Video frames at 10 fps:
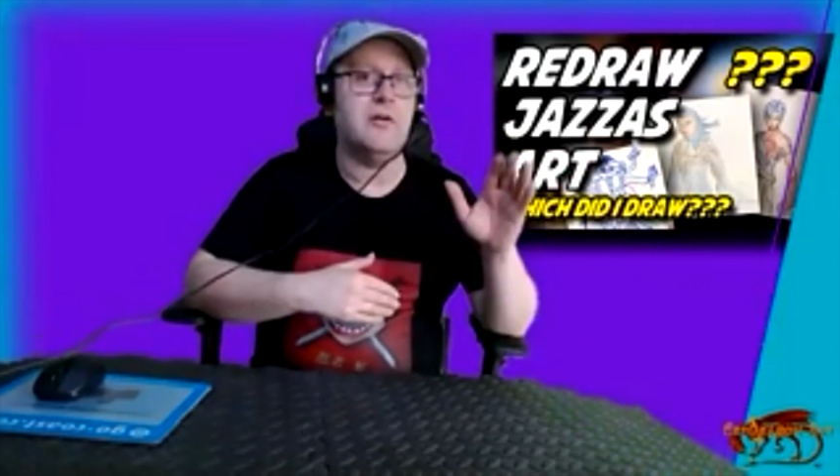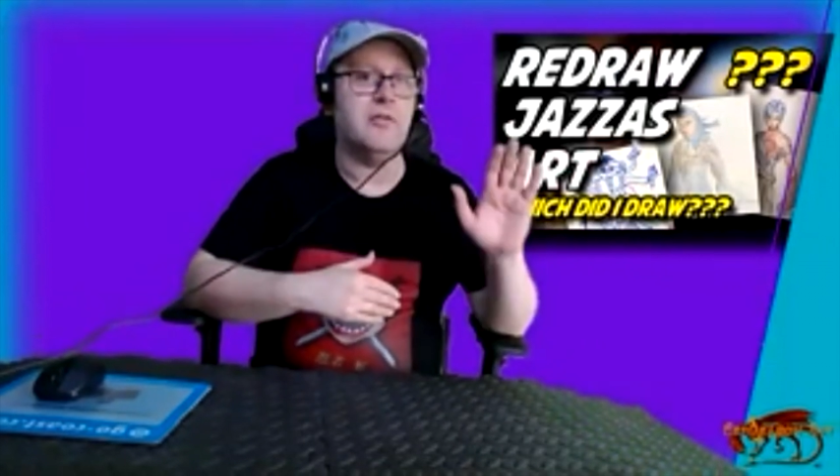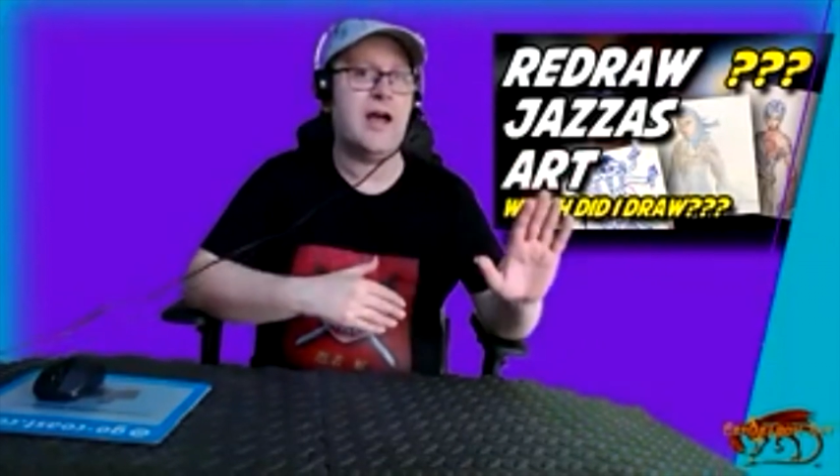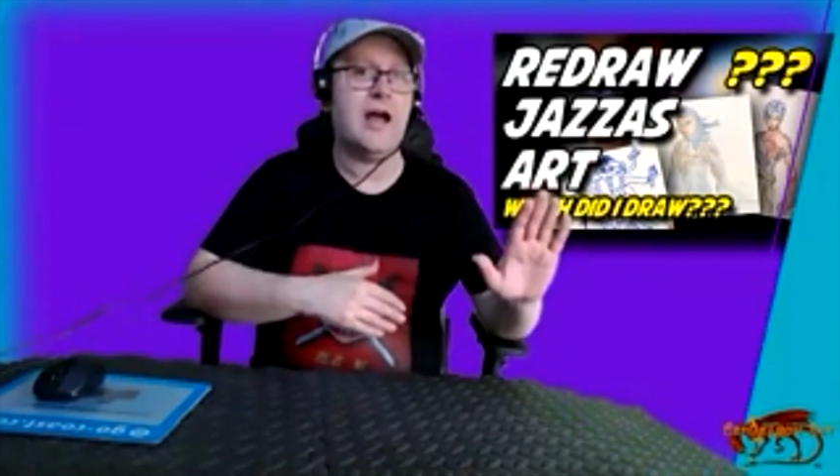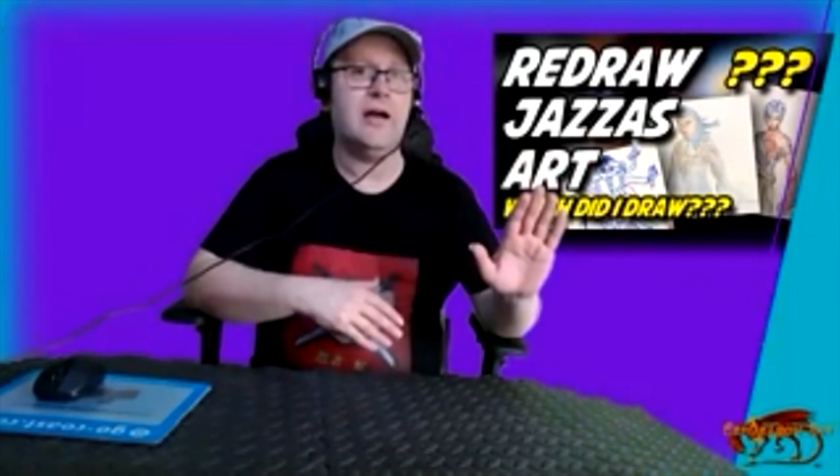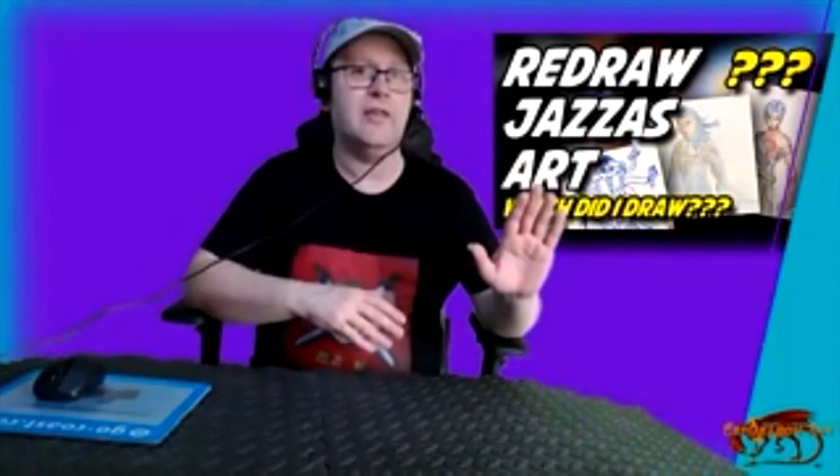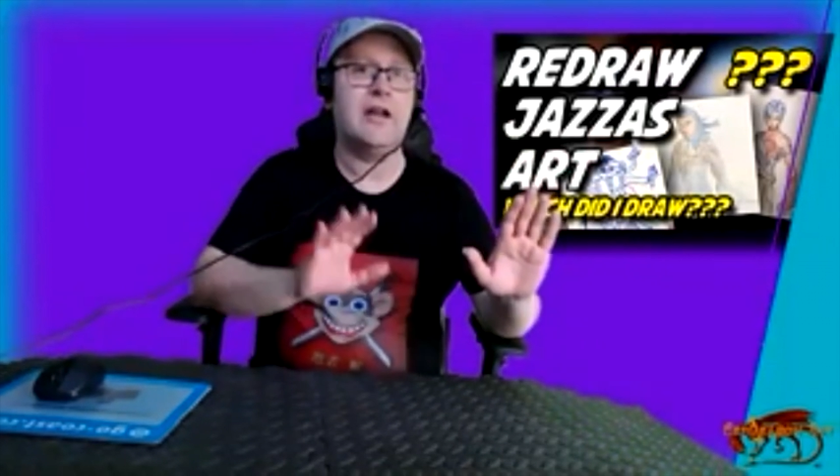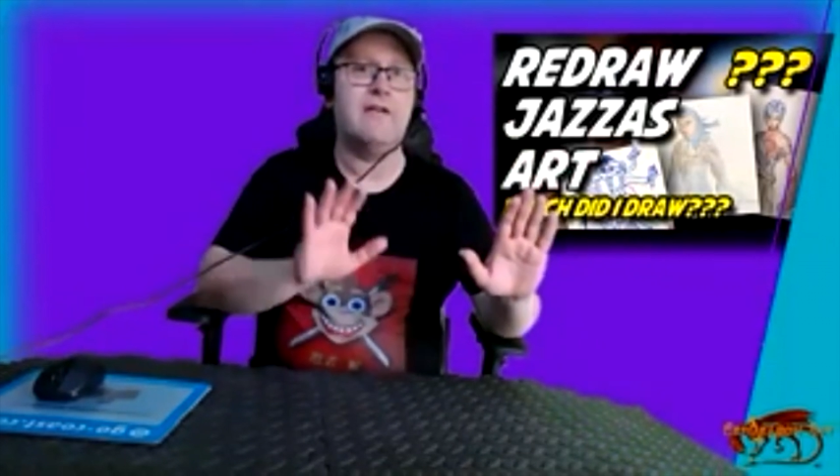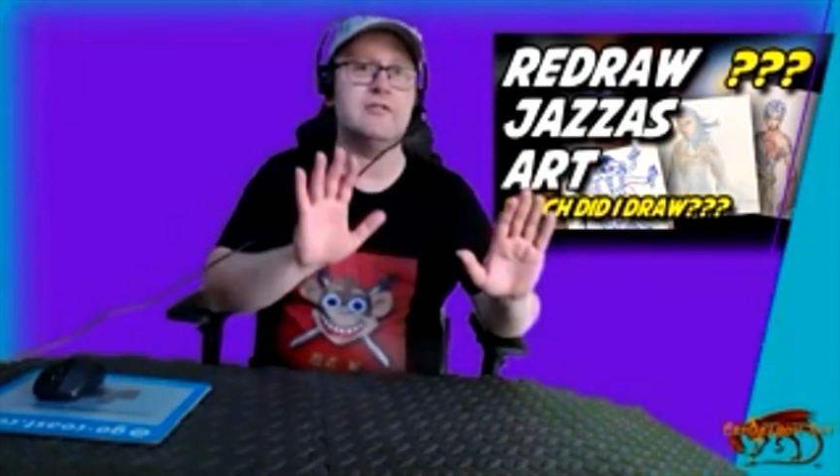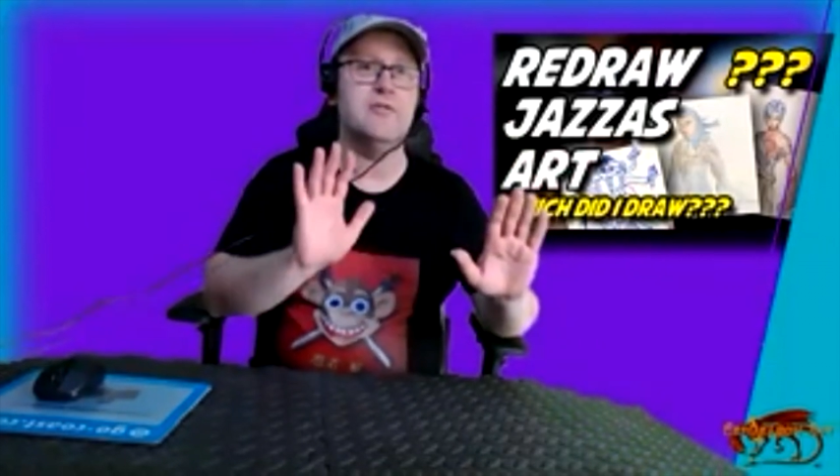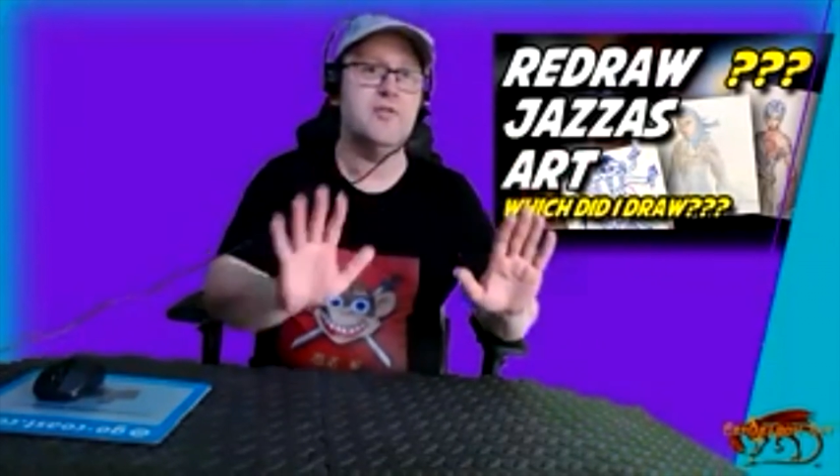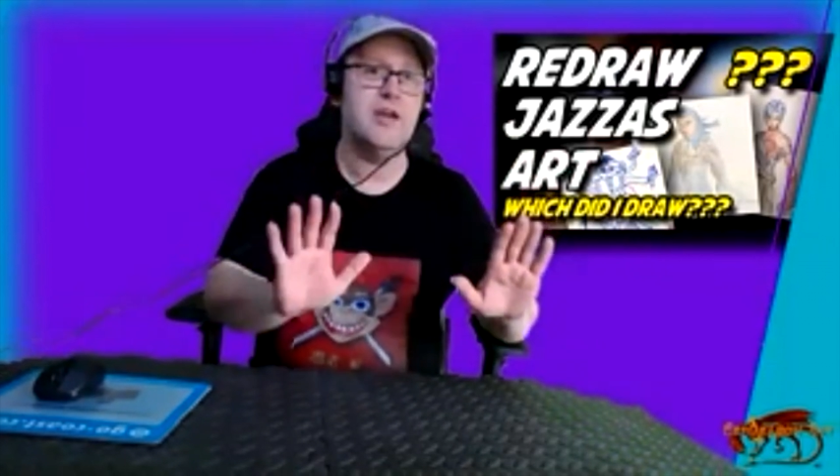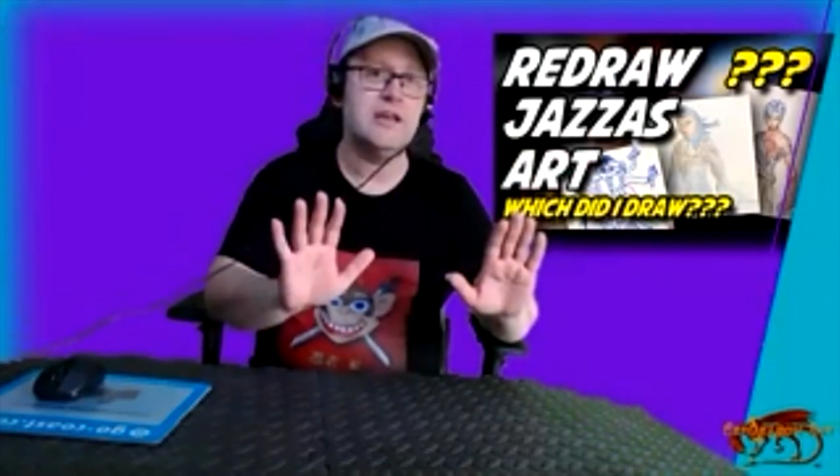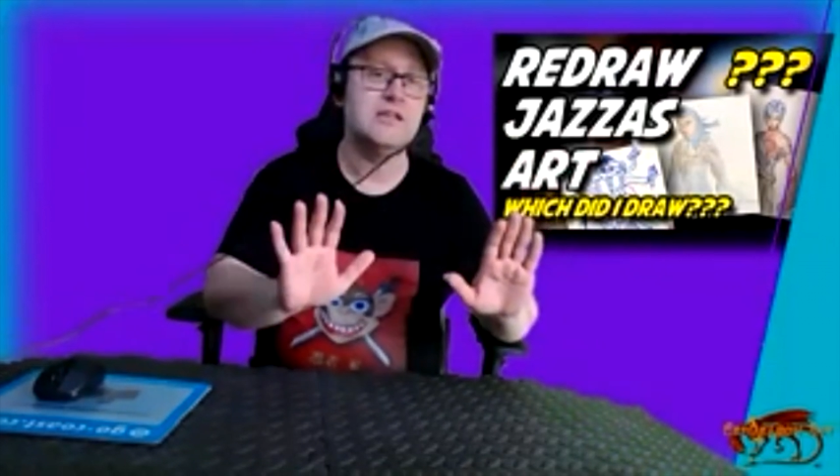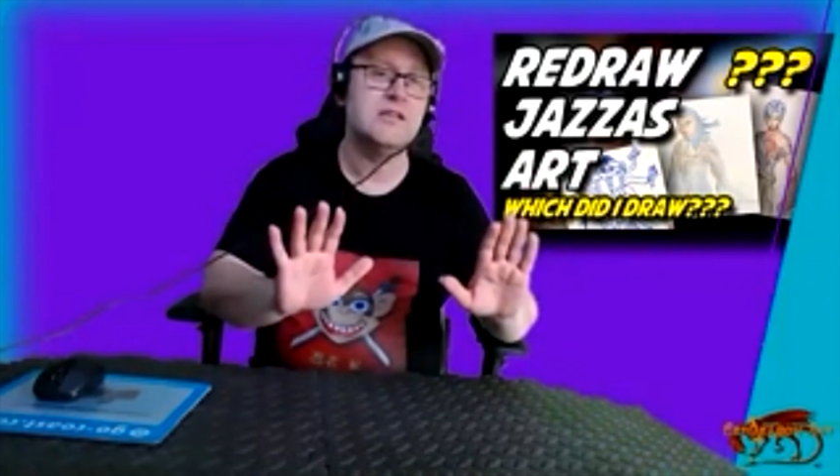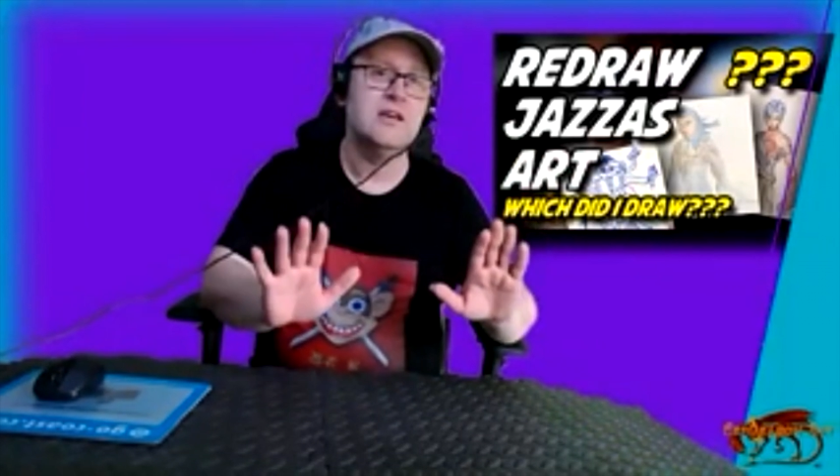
on that and the character of this,